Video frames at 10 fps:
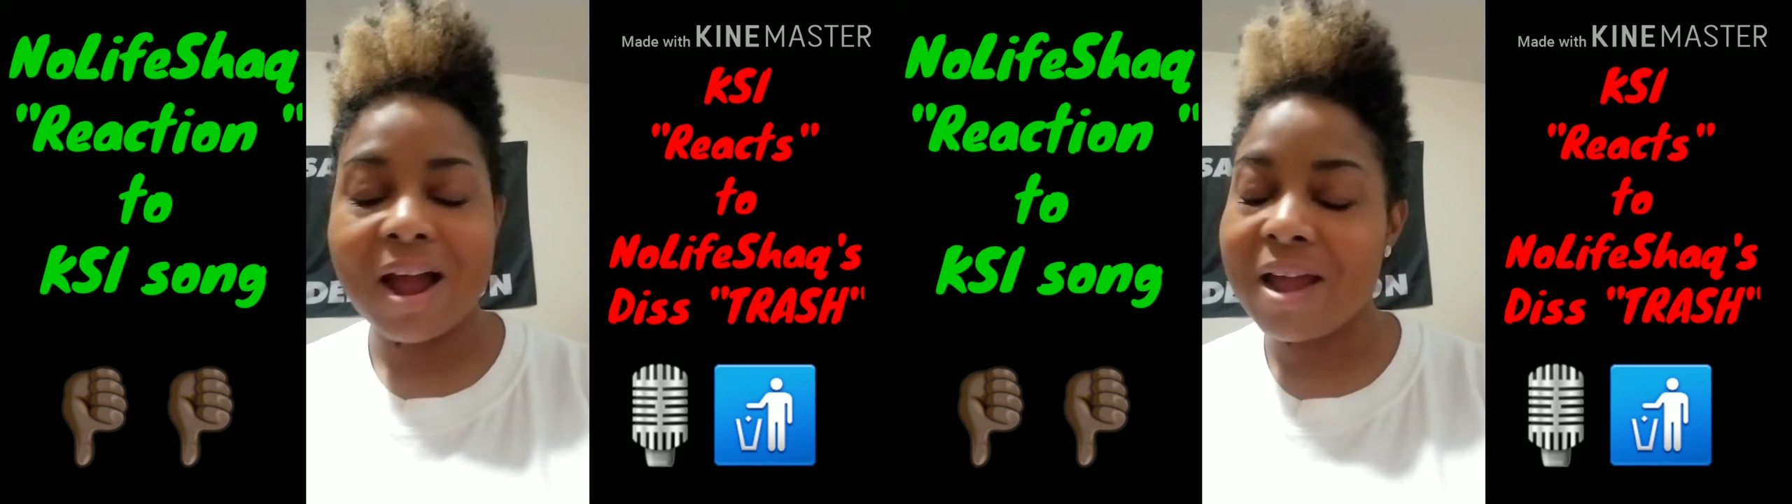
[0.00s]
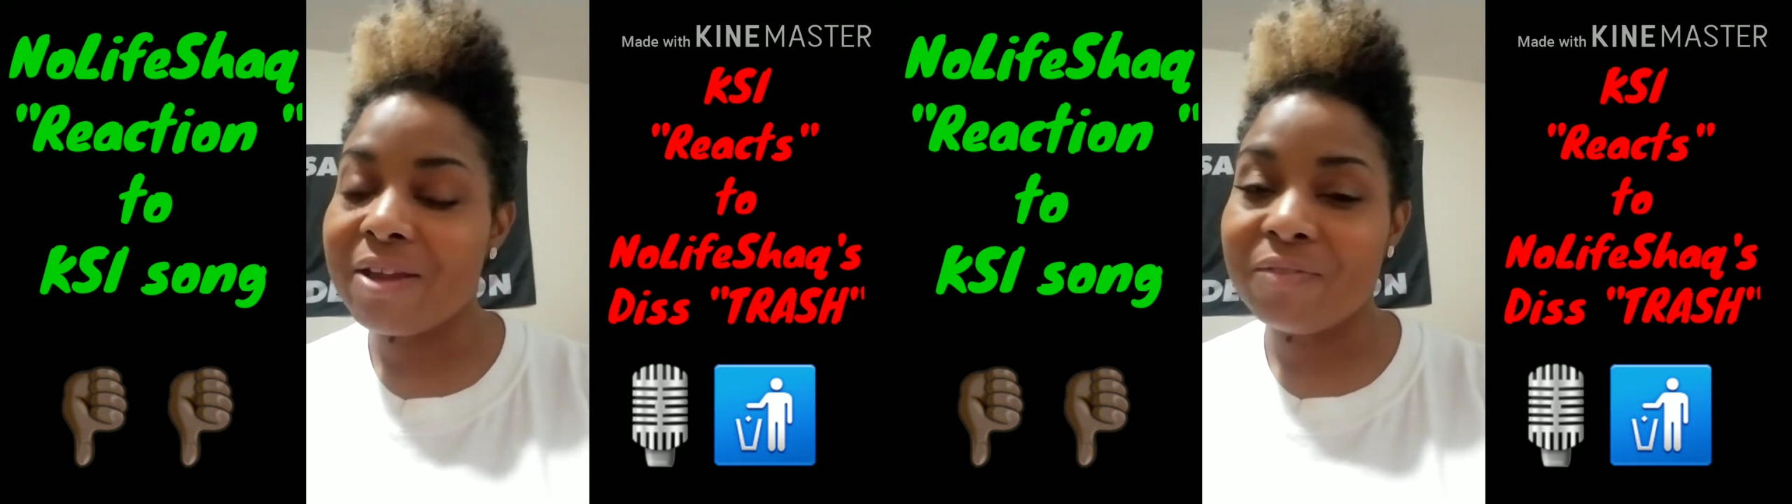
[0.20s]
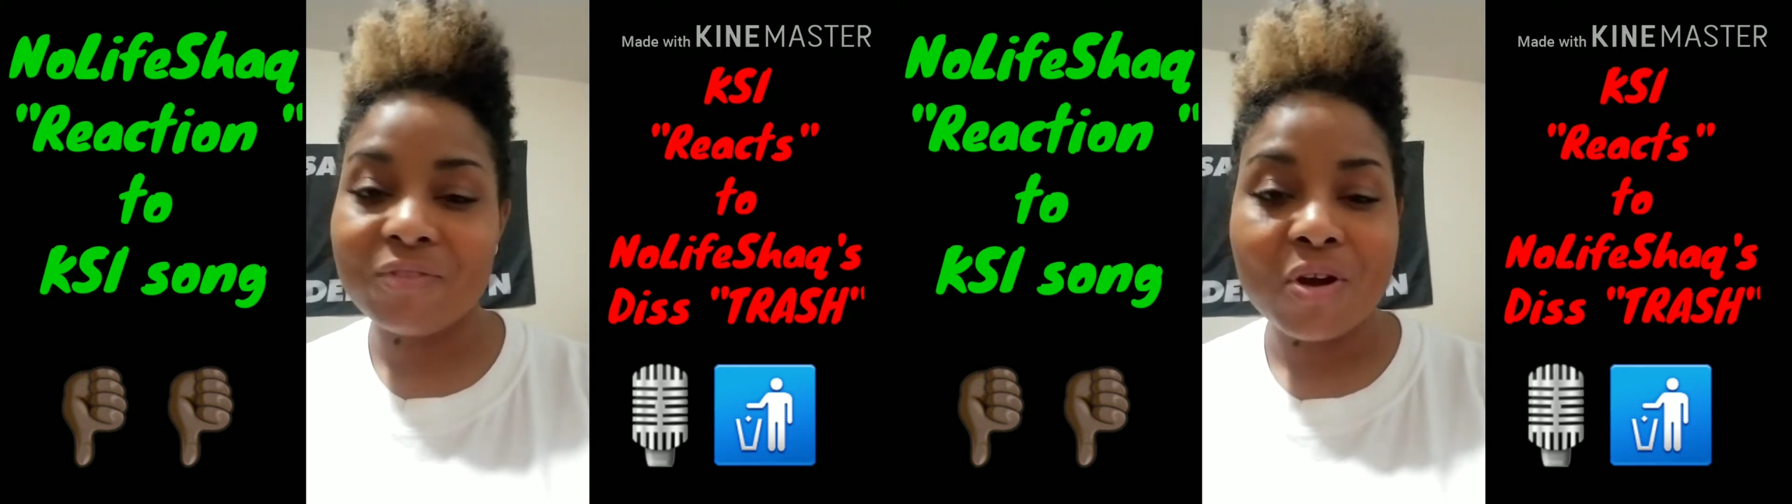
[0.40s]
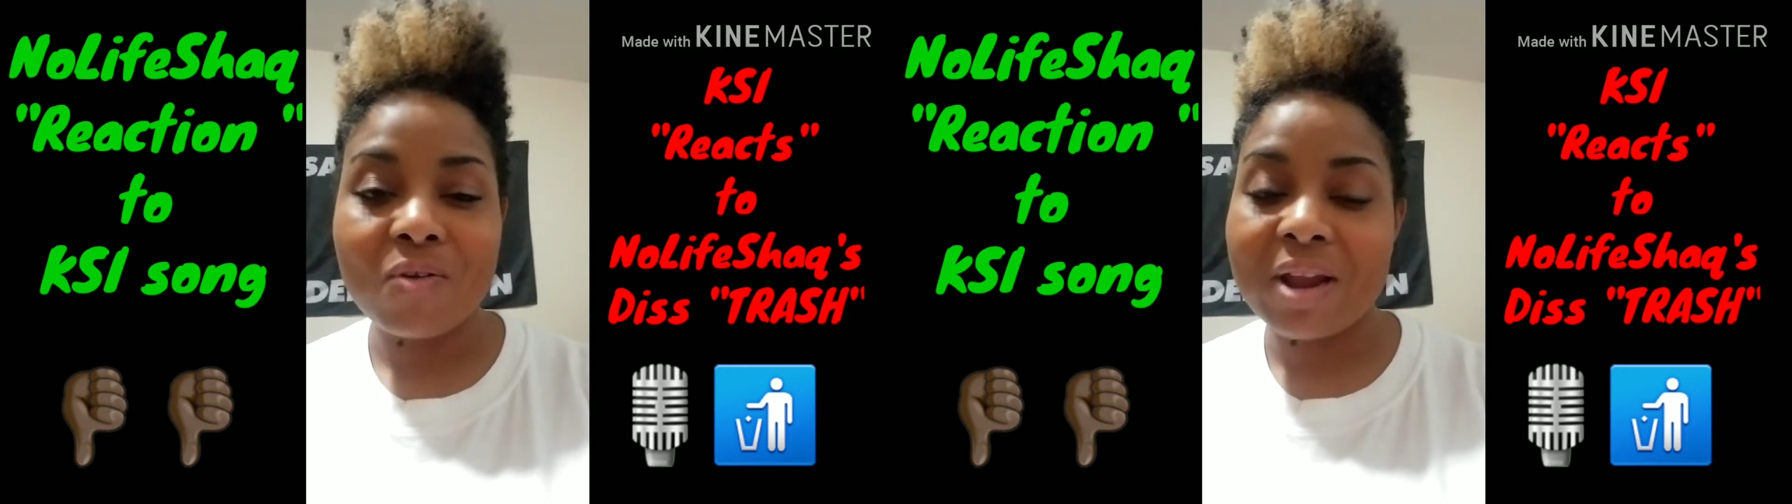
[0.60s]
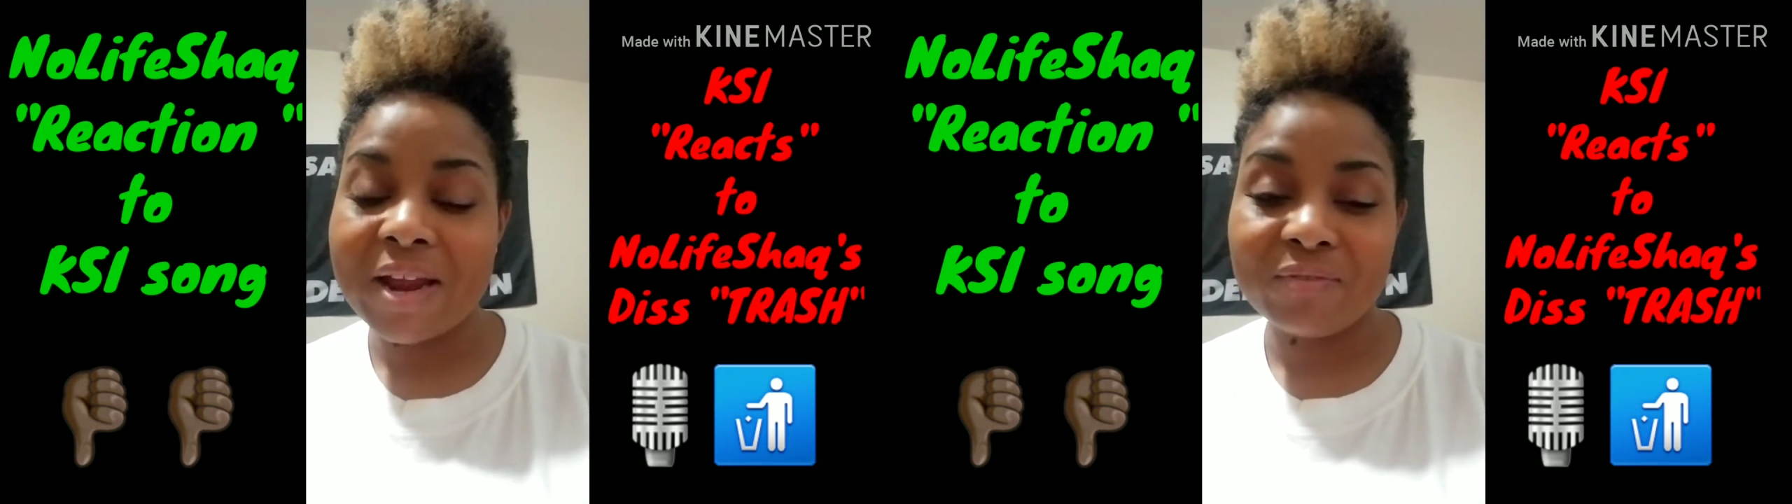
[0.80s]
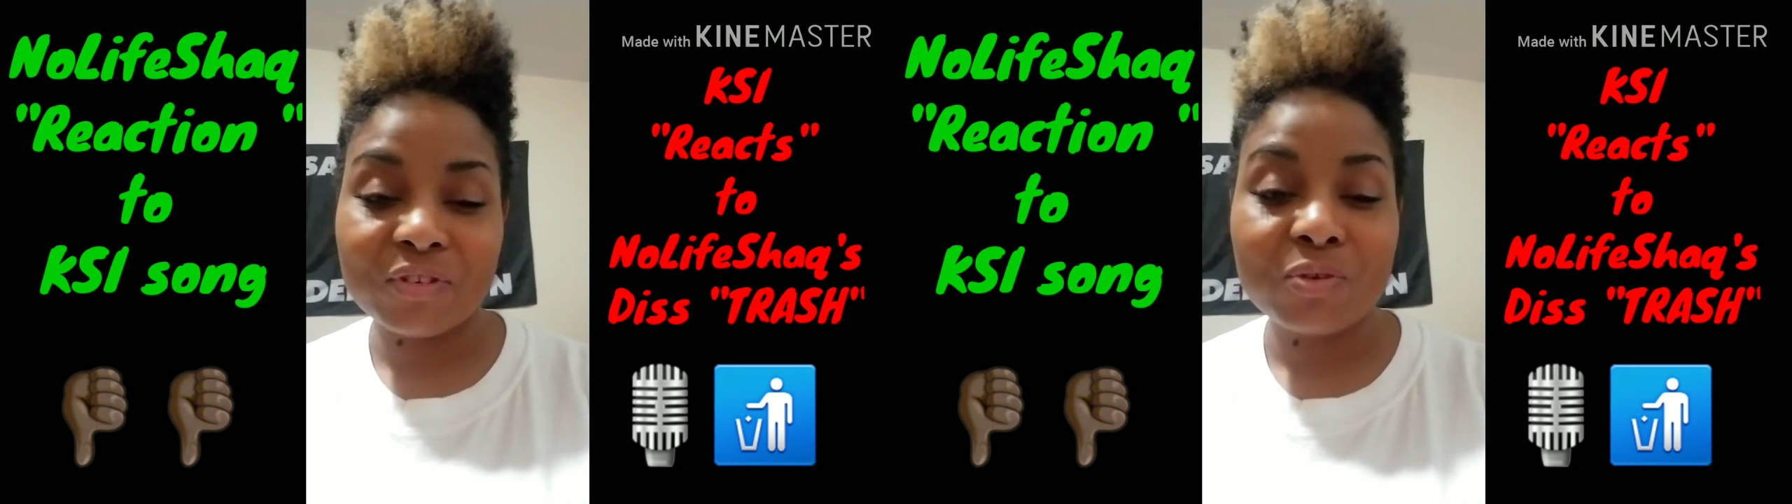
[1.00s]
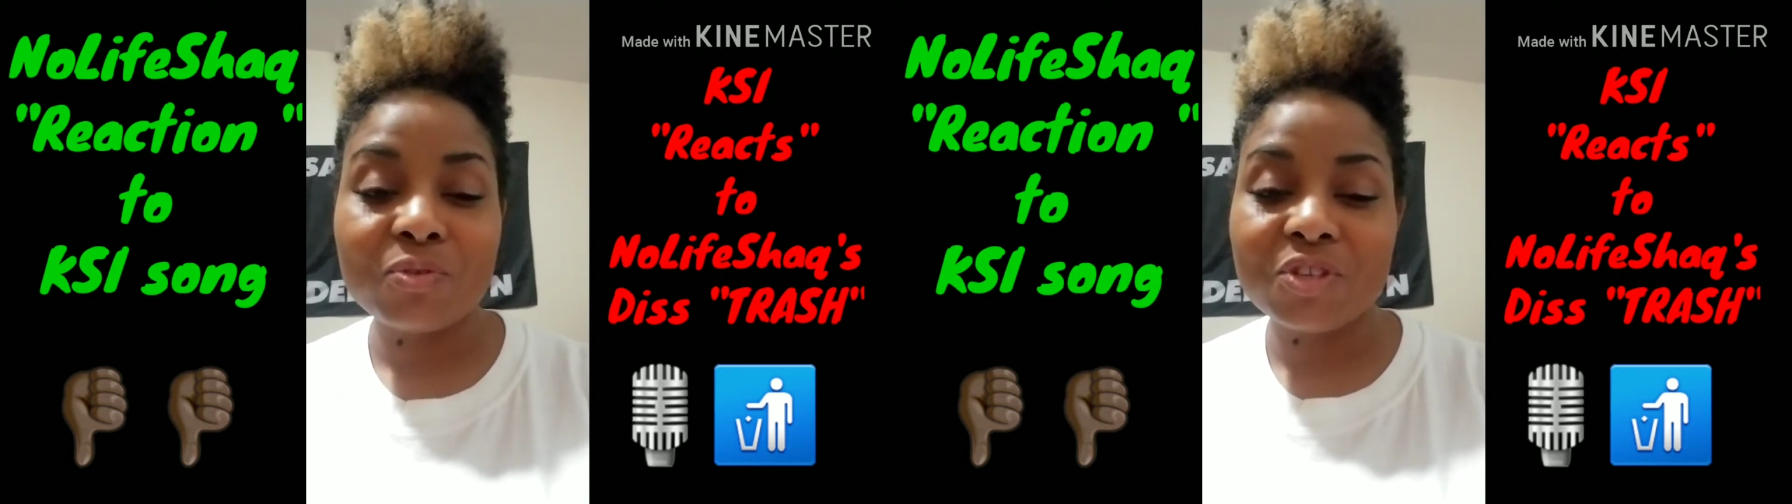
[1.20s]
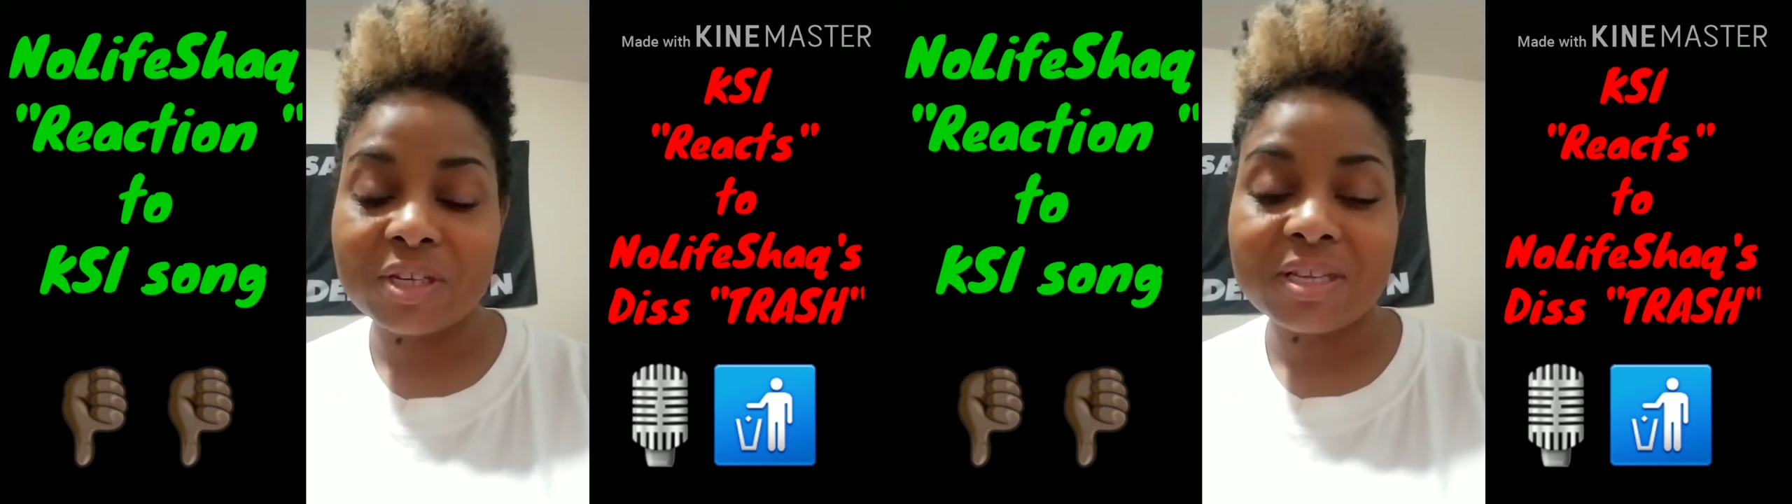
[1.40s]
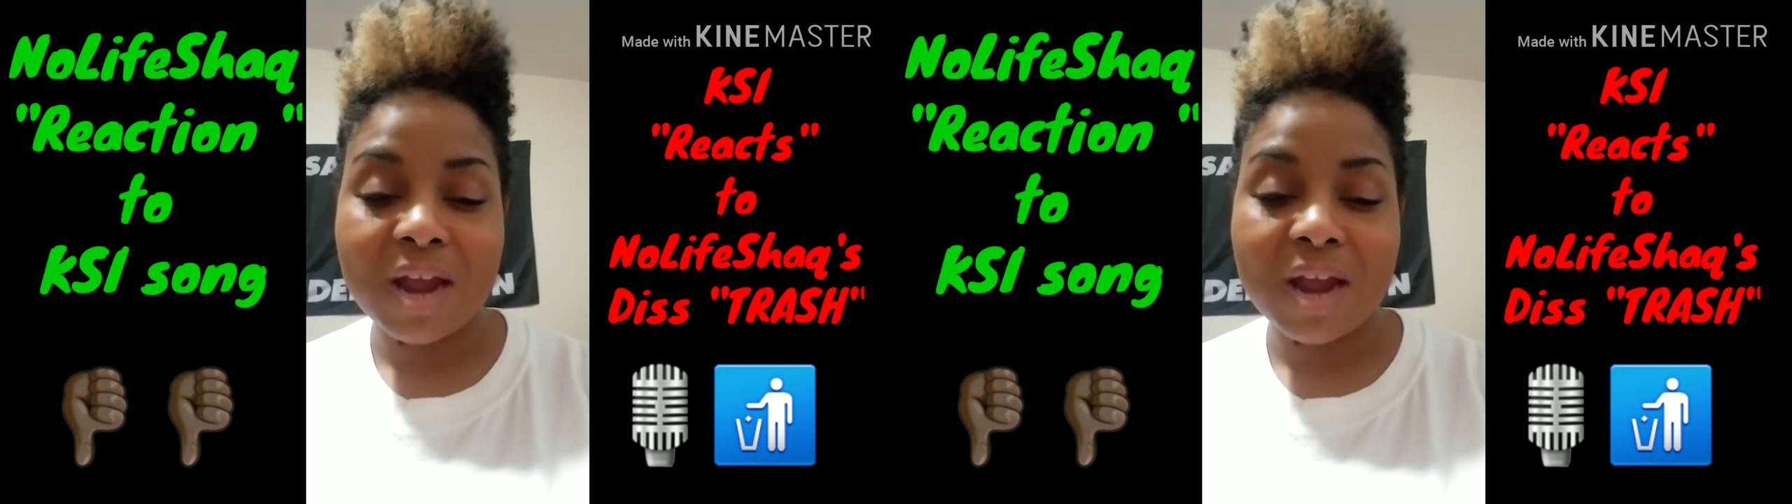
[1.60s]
If NoLife knew just